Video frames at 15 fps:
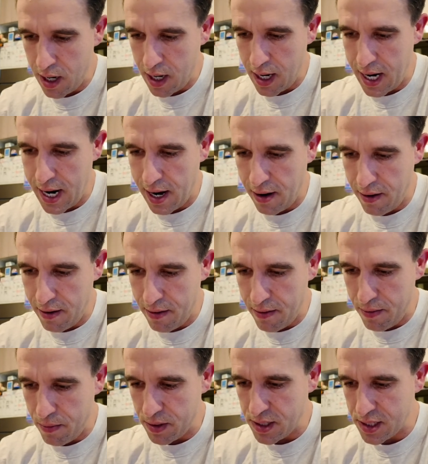Now
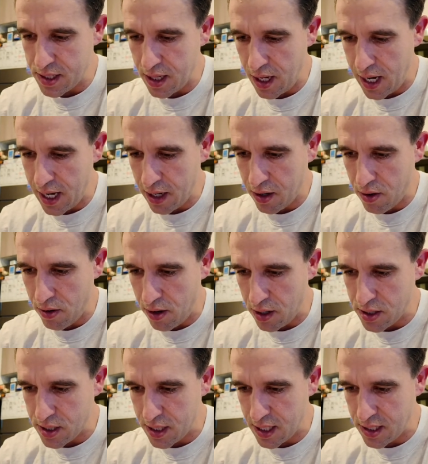we slide
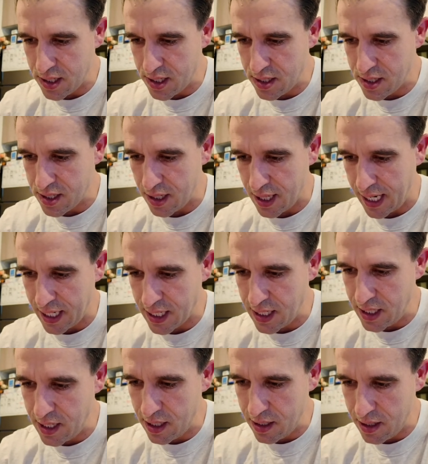across. This is
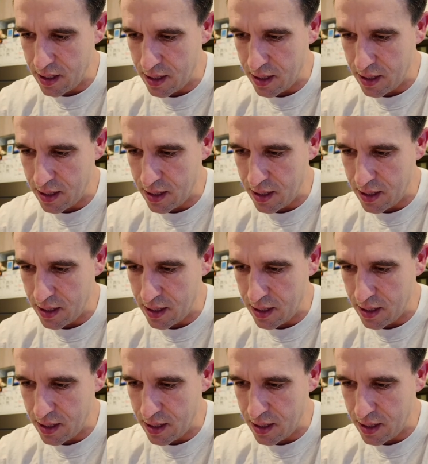selected.